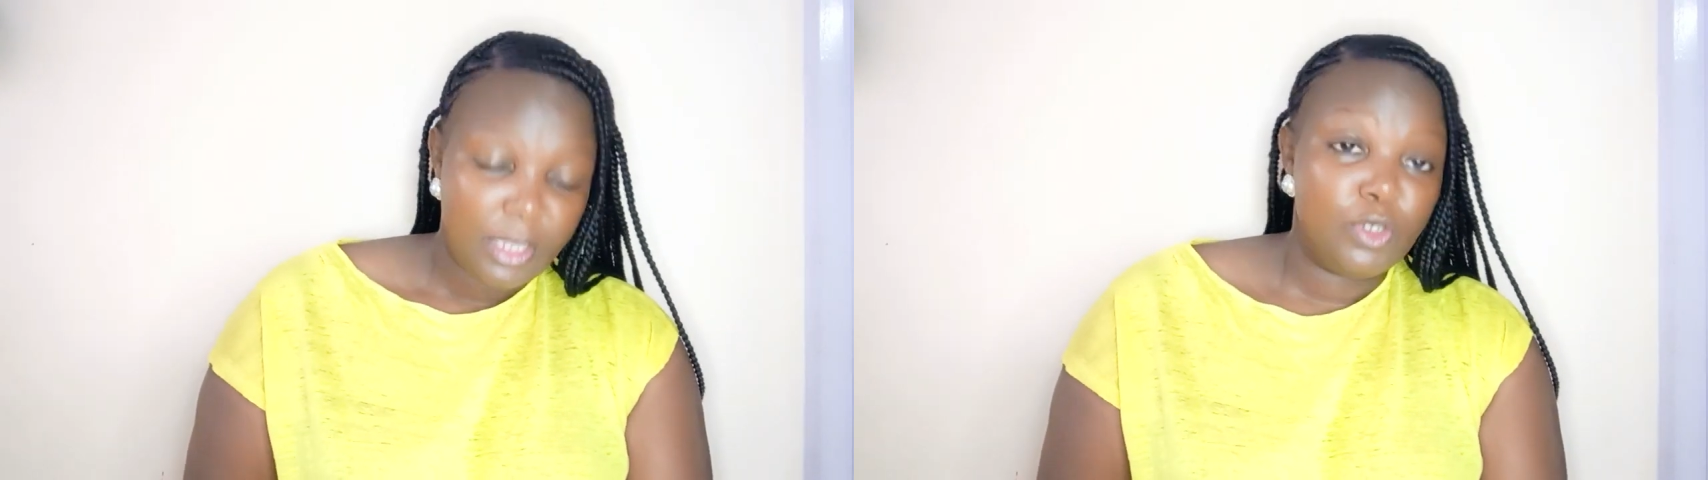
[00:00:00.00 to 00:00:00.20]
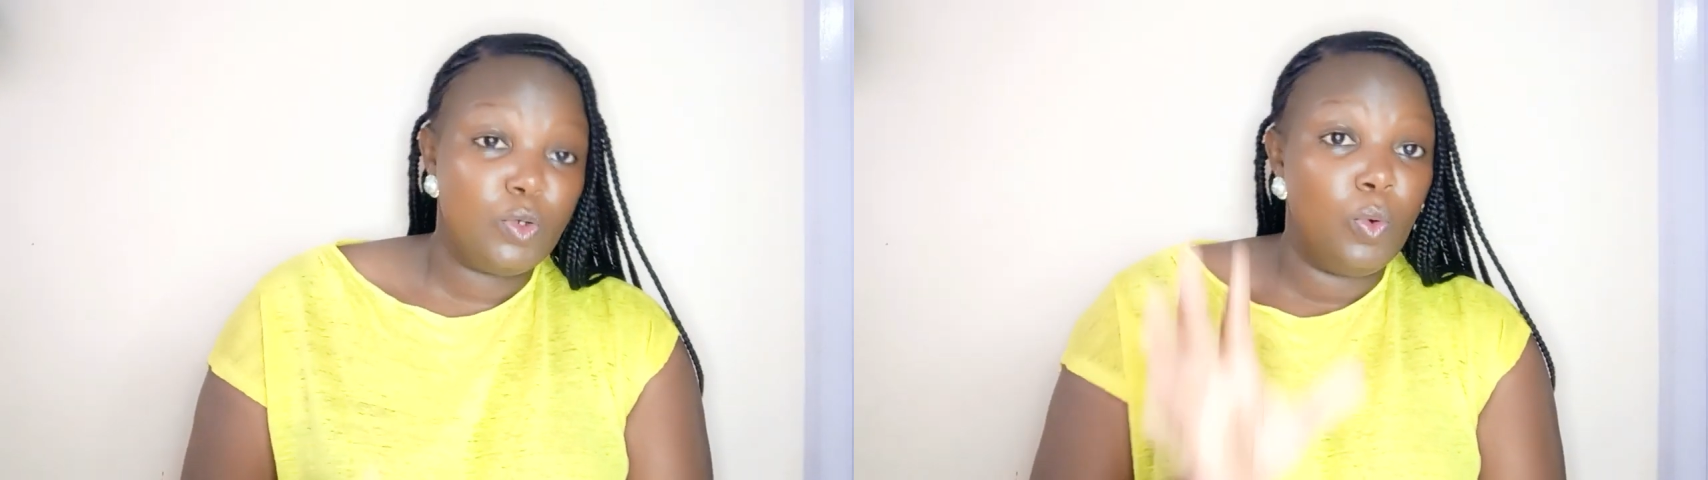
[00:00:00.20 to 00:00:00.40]

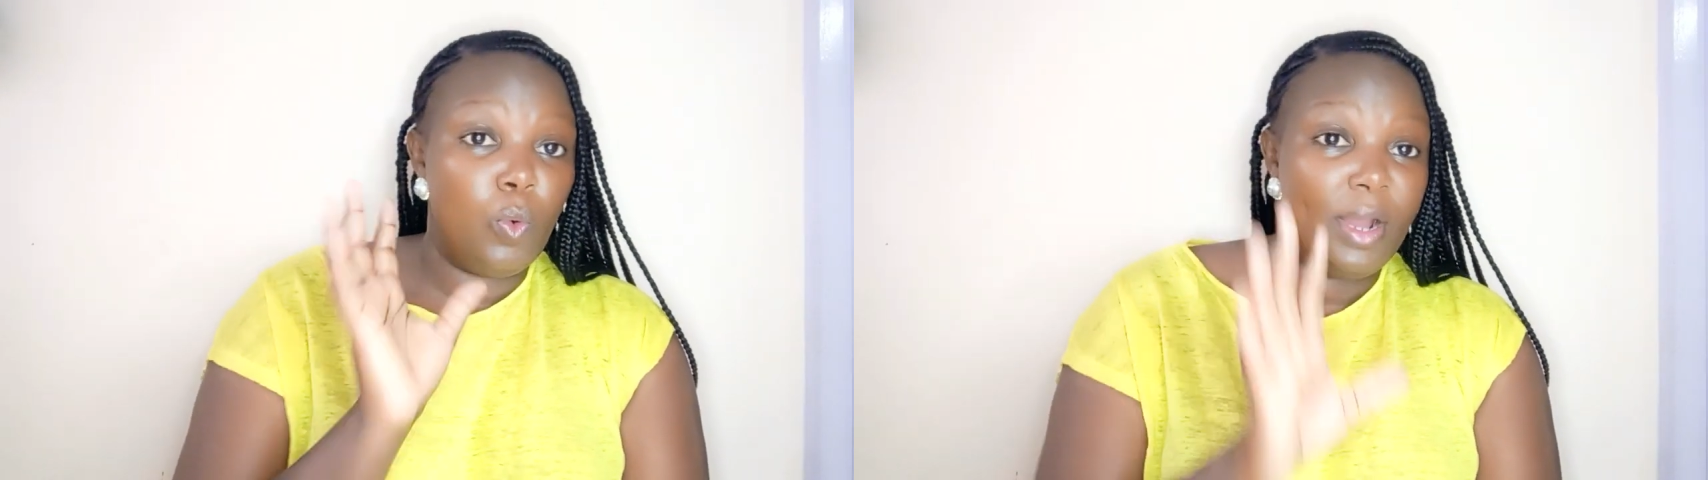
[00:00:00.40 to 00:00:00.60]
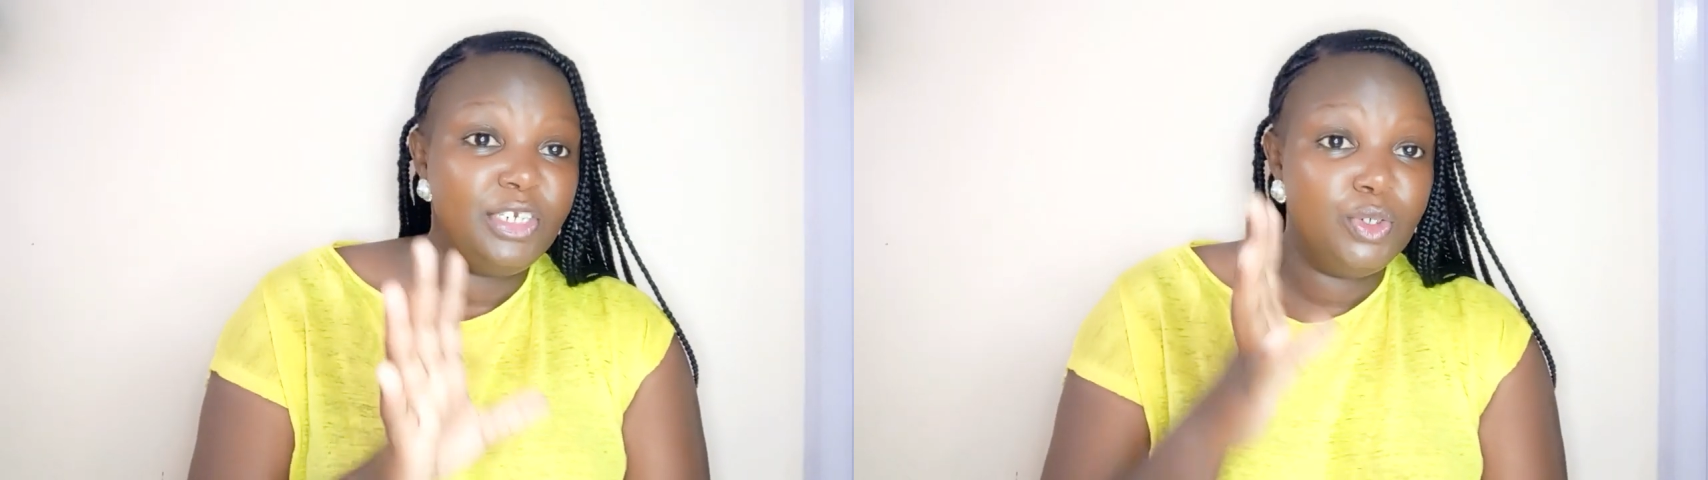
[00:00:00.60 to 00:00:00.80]
So
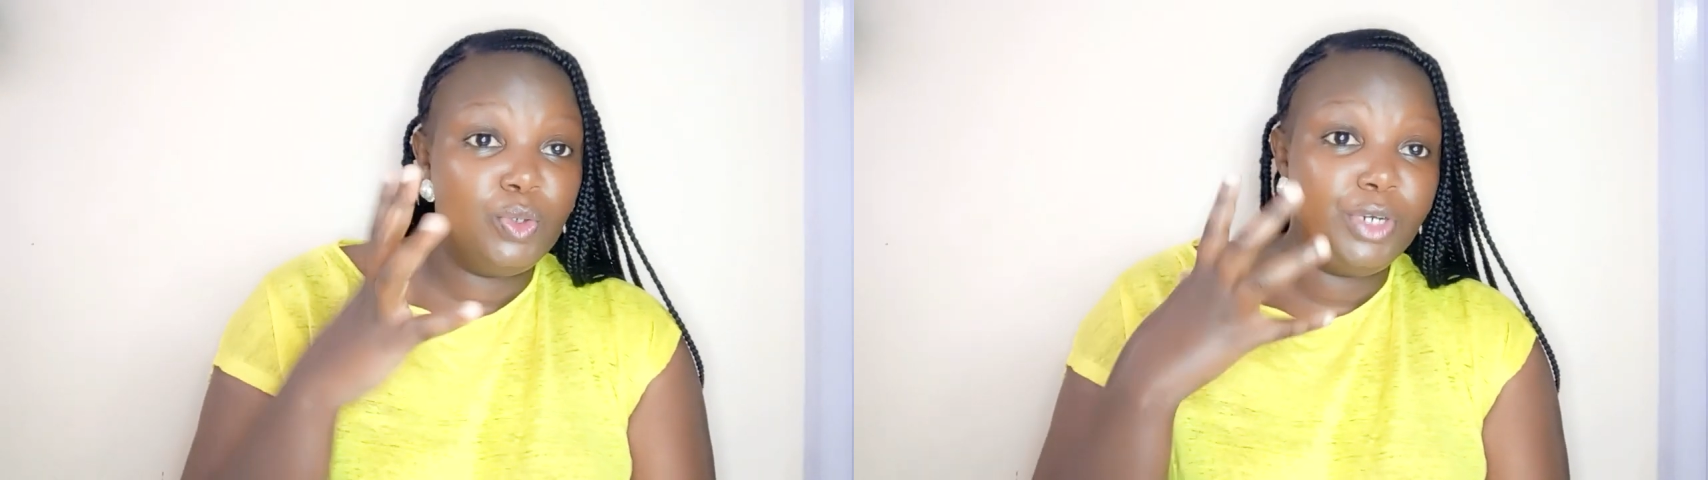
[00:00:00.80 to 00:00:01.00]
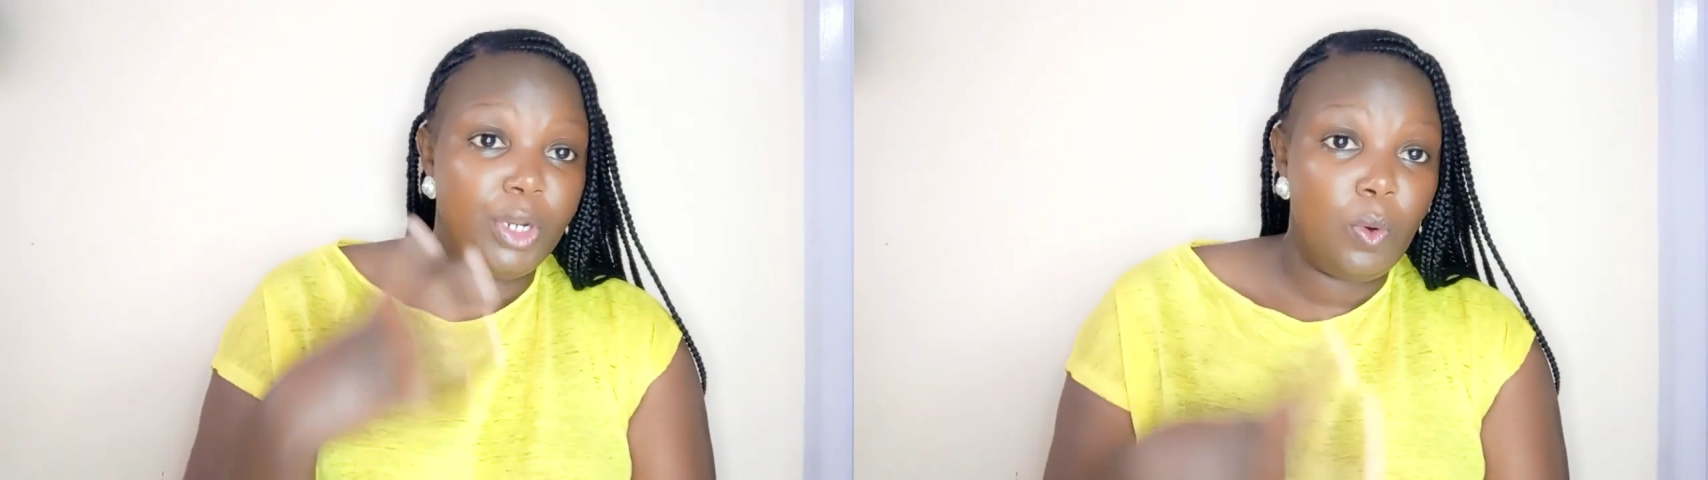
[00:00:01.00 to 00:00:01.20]
what do
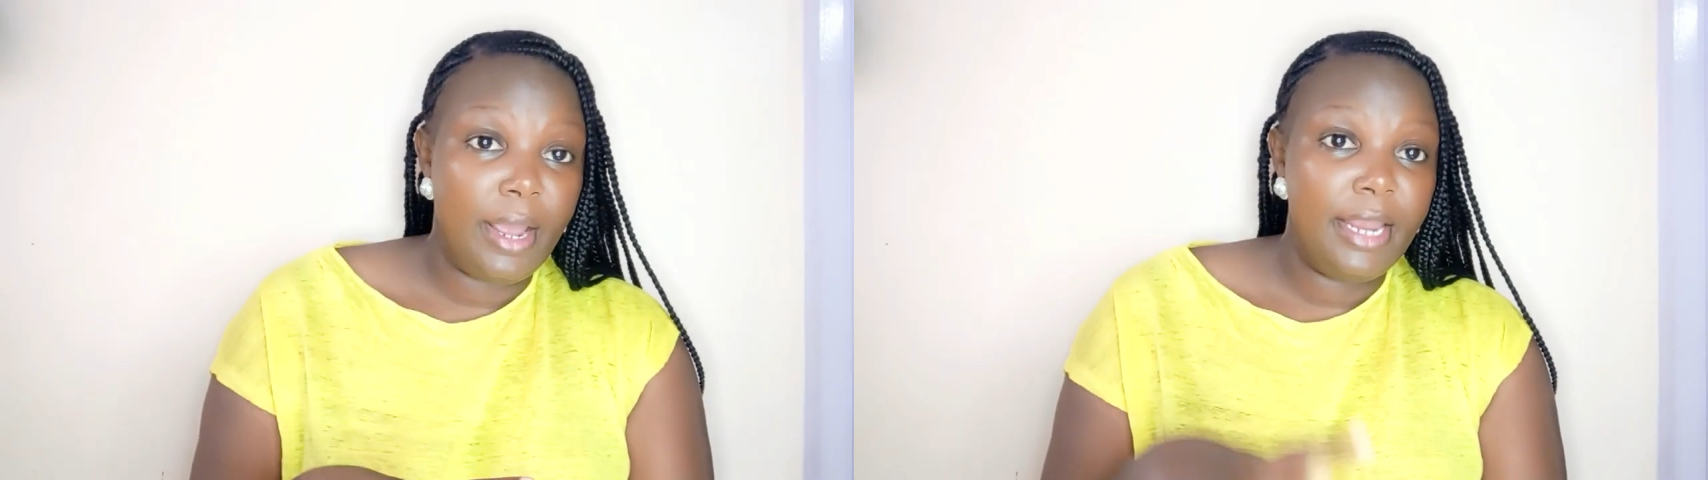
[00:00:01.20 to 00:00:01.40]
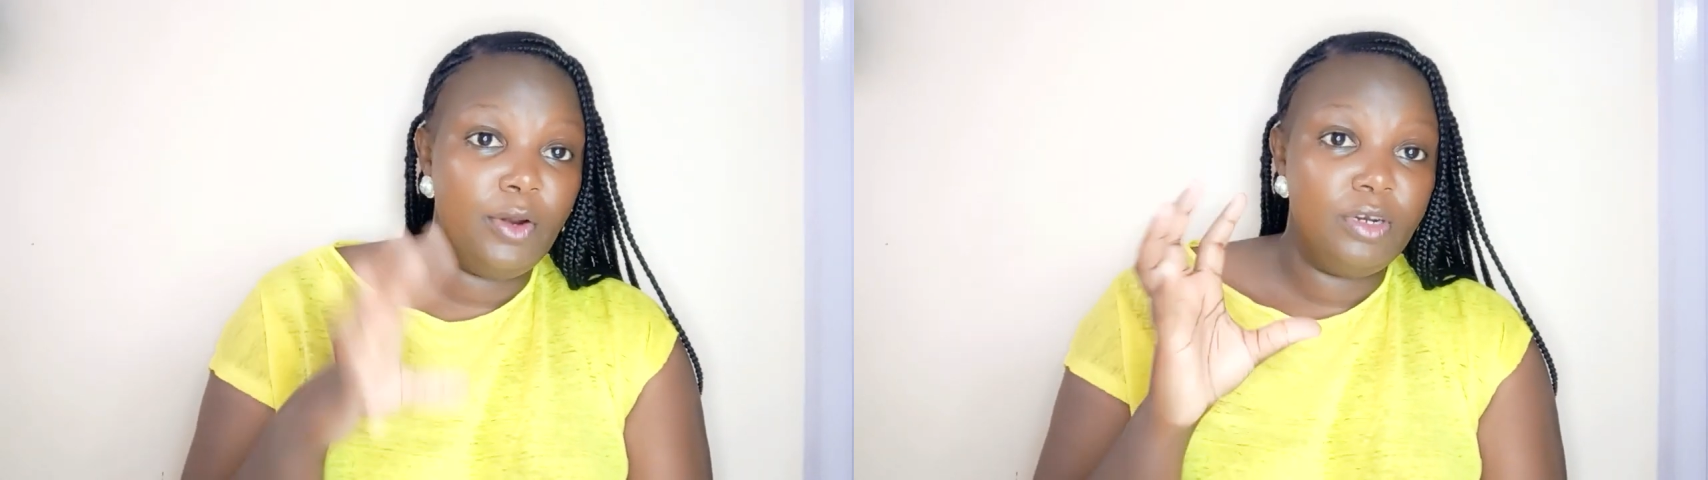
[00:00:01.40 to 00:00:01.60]
you require in